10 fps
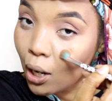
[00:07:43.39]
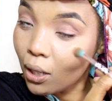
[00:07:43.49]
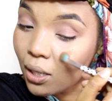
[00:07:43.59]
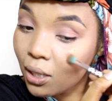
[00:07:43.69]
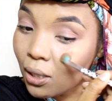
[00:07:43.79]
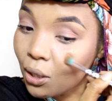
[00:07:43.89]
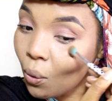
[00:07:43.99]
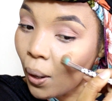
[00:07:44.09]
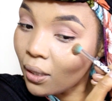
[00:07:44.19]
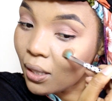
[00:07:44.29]
and it's just
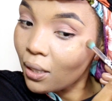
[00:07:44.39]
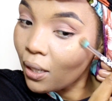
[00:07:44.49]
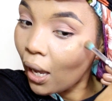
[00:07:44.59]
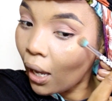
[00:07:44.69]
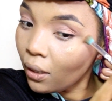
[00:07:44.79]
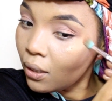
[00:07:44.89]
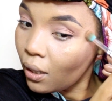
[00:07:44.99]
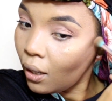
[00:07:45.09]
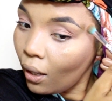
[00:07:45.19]
quite sad.